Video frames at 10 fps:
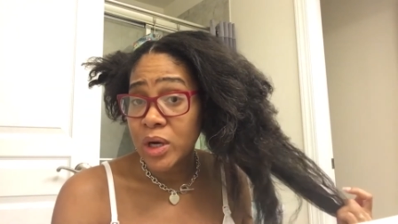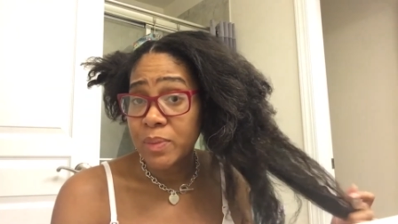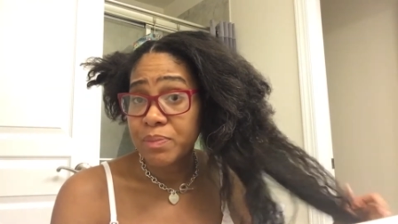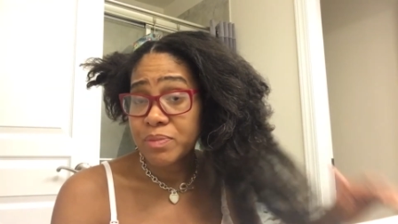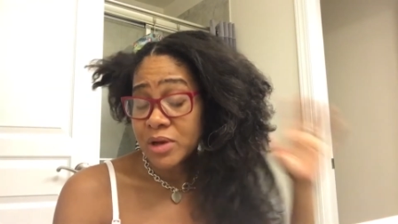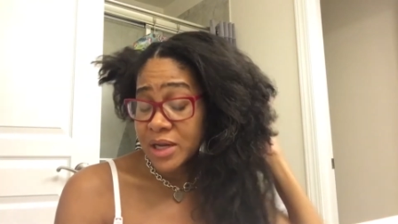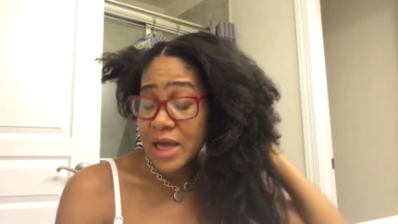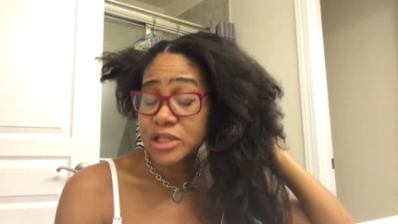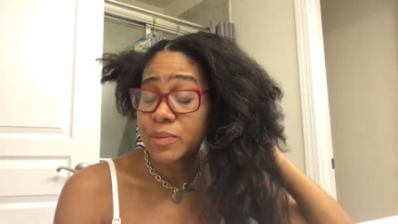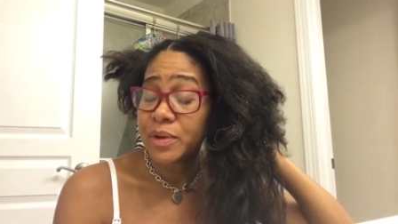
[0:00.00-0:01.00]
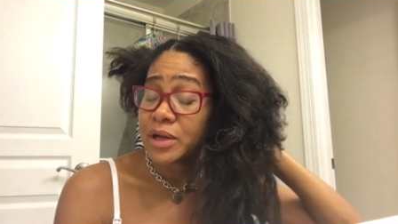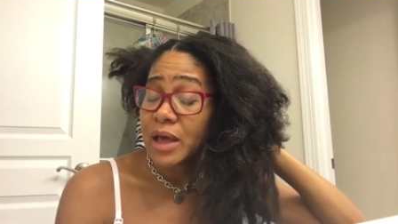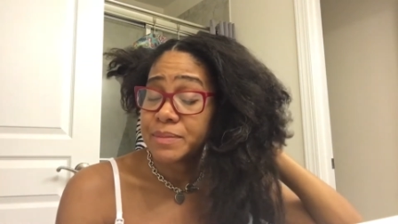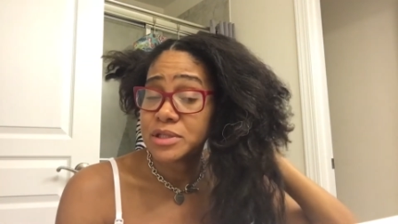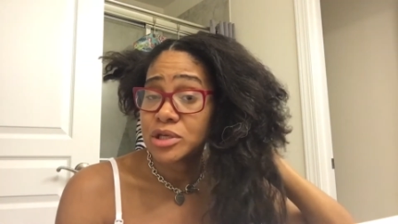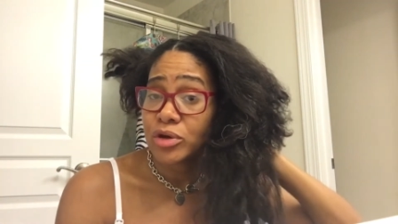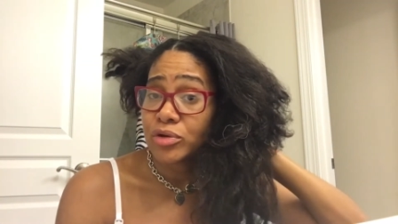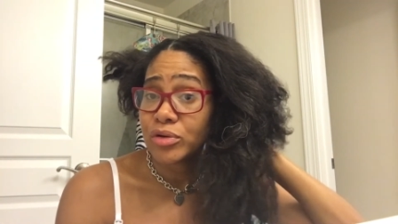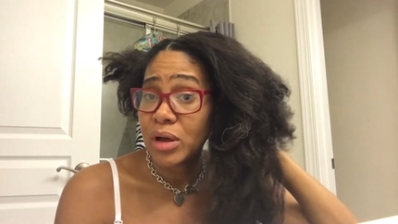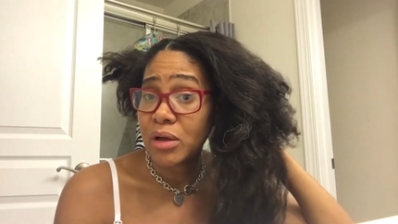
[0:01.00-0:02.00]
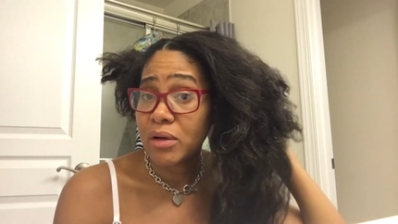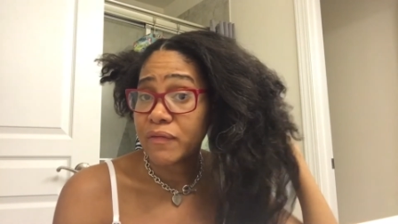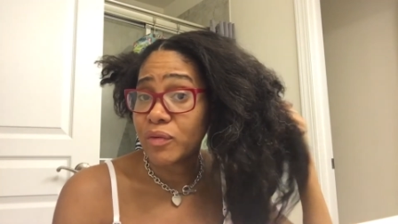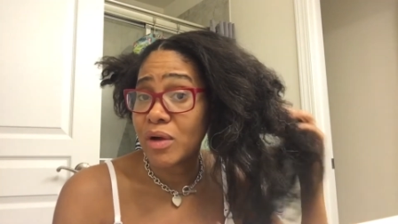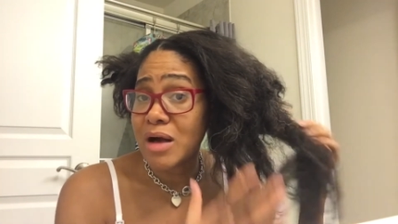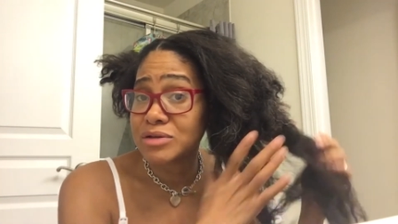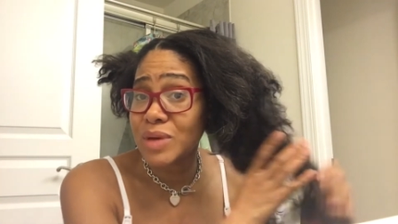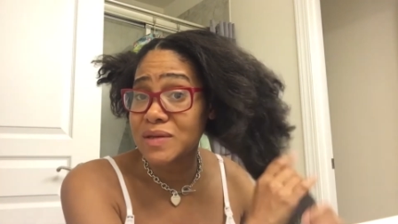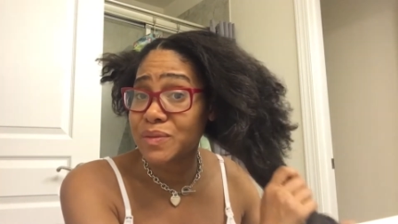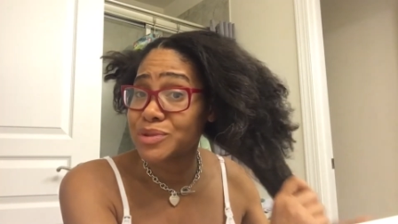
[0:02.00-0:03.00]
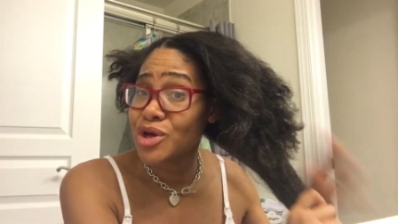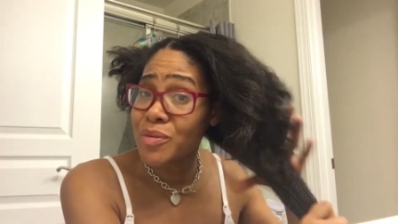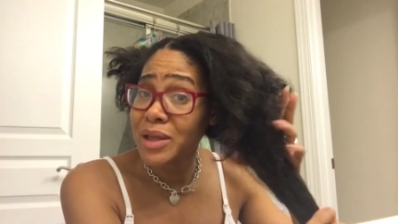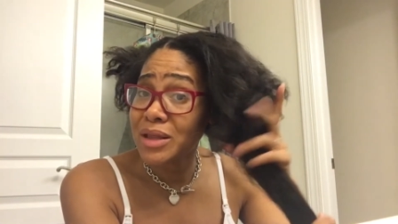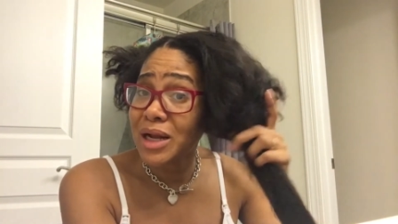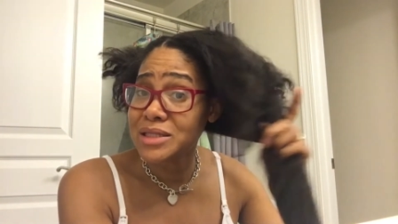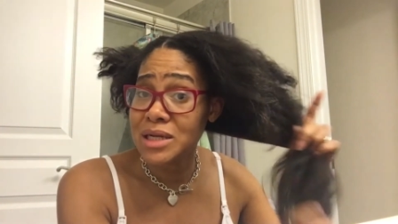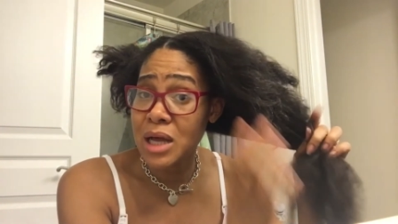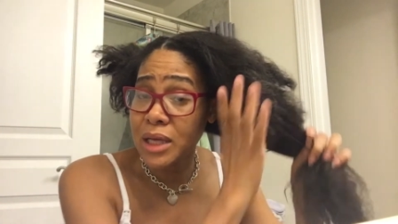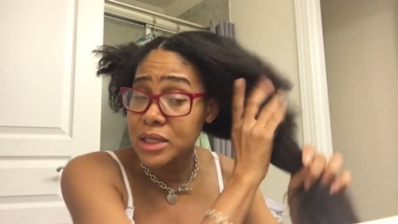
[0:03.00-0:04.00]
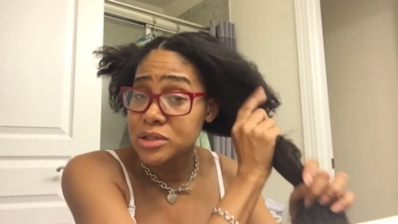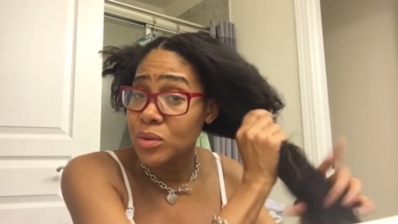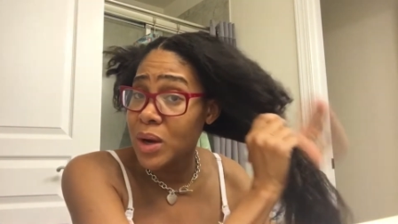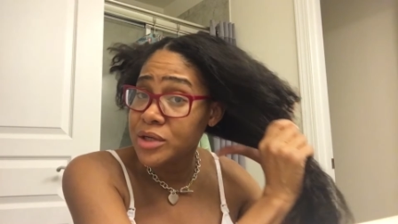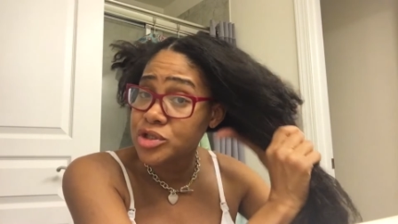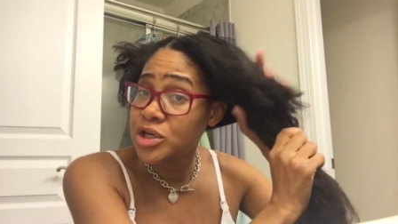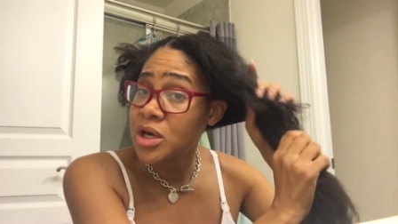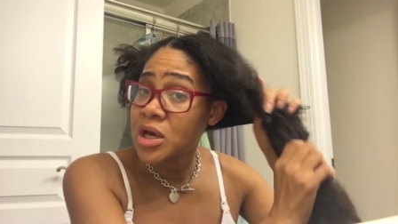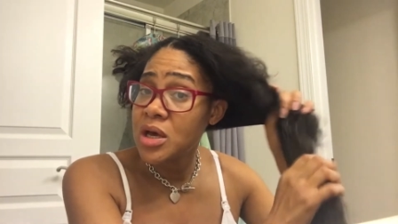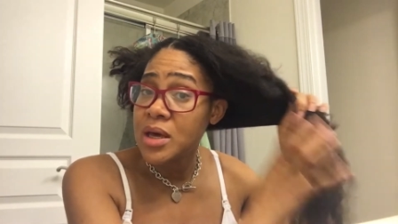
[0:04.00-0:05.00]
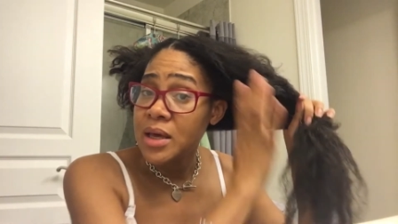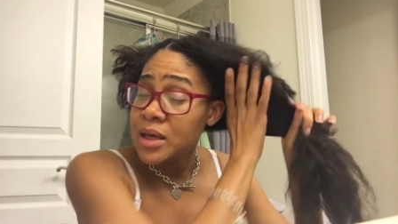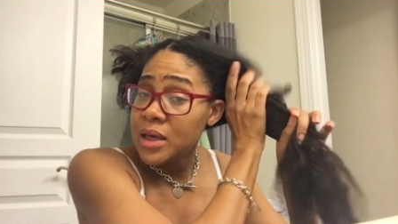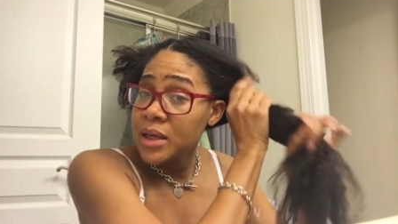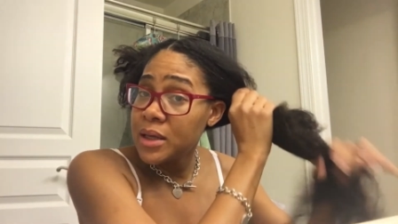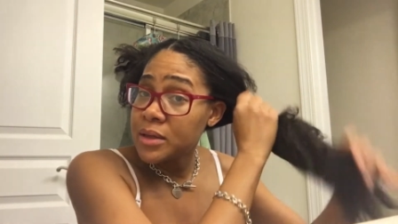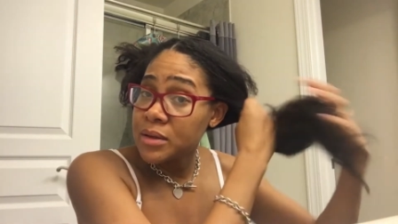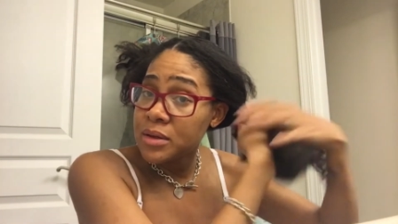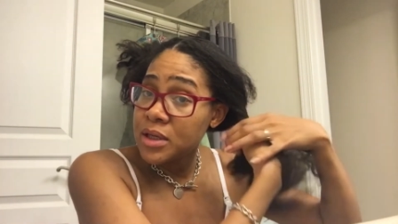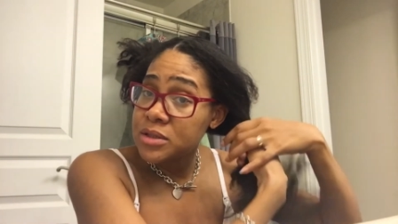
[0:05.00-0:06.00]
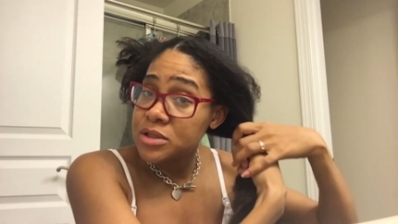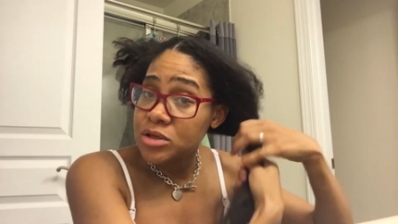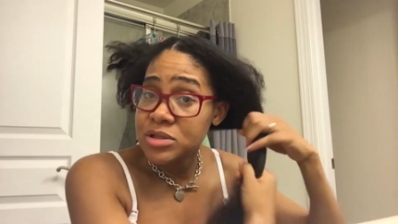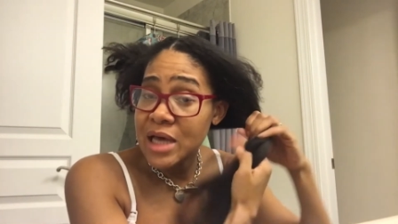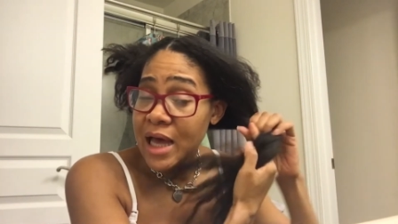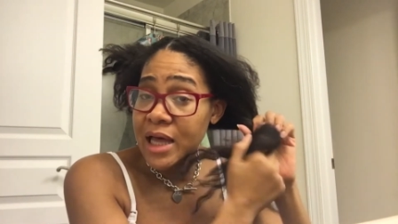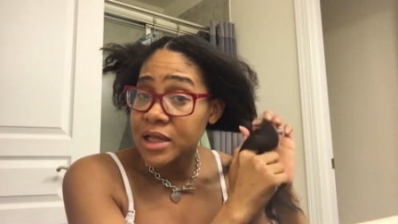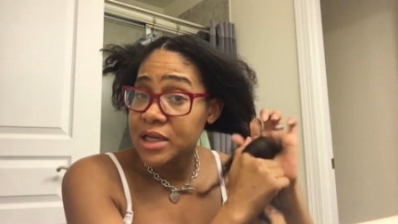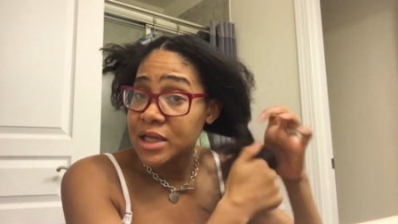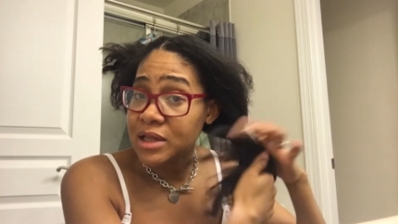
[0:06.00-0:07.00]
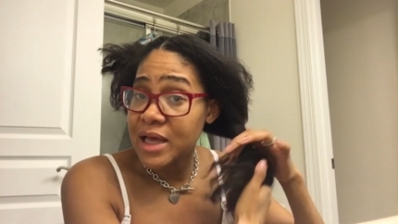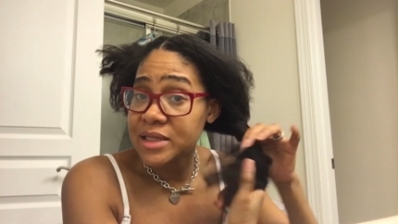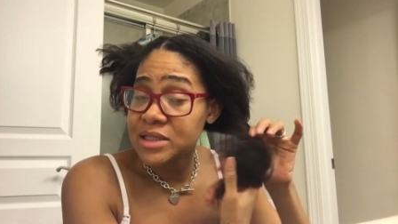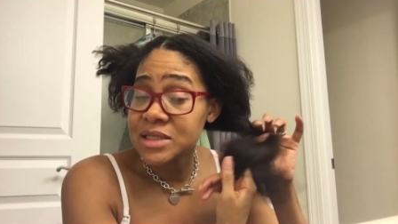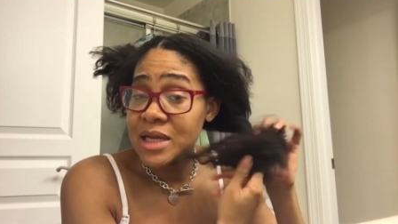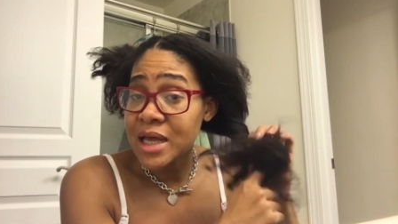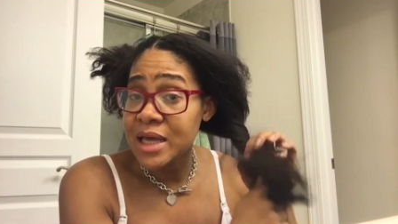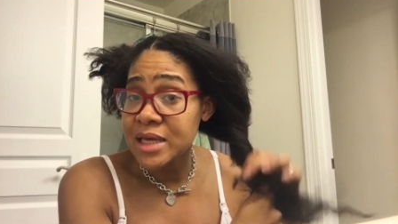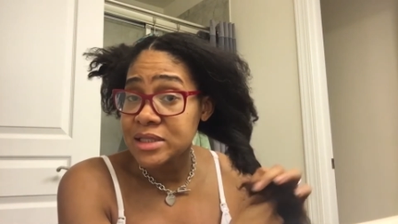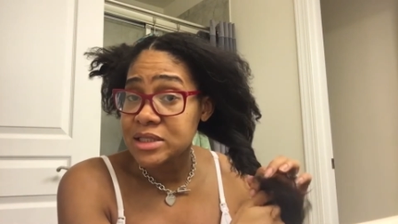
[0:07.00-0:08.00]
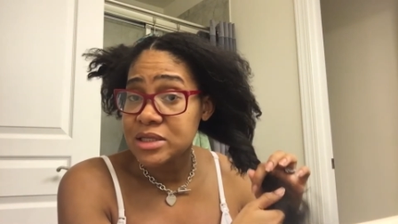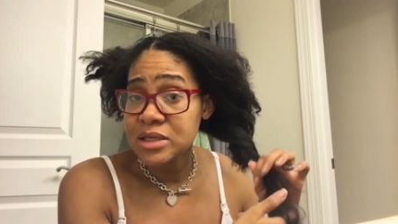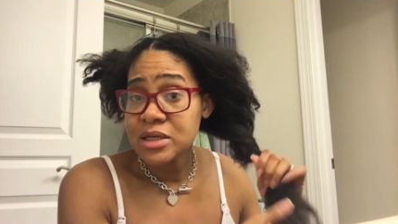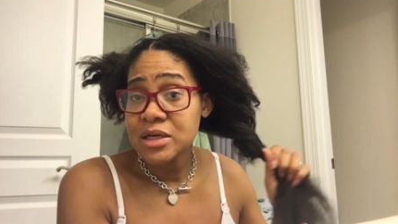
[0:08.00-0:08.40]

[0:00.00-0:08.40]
I'm gonna catch up on an episode of Real Housewives of Potomac that I did not get to watch in its totality last night.